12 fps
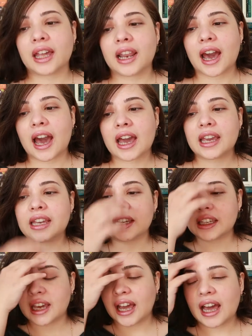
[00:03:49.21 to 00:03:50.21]
that
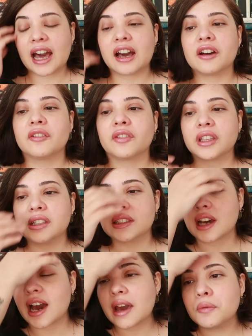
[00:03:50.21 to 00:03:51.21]
I have is
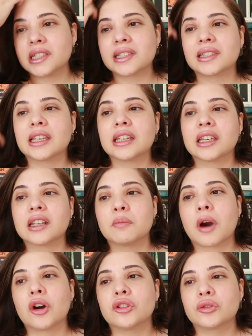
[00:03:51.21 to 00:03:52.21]
I was thinking
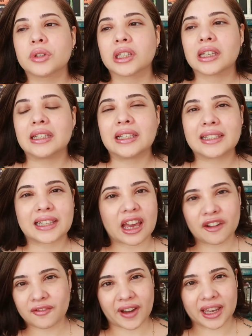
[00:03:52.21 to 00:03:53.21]
about doing a
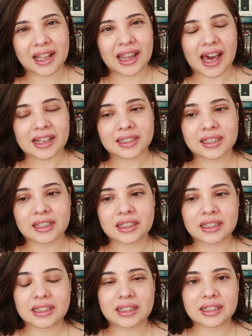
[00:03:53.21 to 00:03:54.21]
sci-fi
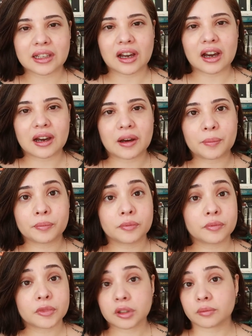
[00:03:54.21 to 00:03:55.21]
classics
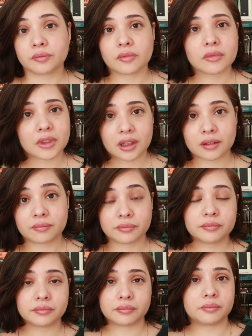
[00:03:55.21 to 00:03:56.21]
um,
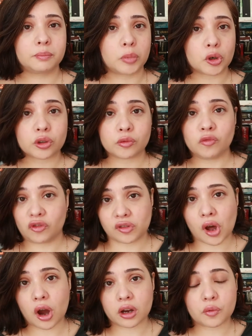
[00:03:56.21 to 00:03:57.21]
book
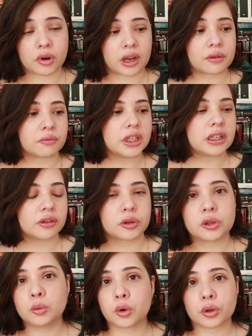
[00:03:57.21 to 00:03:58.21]
vlog where I read
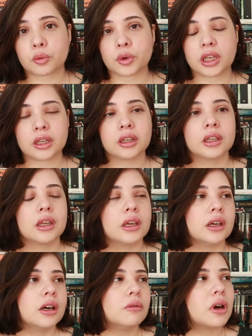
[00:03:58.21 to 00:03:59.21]
two or three
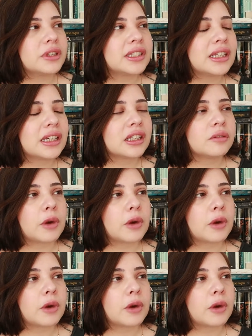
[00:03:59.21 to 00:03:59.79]
well i was thinking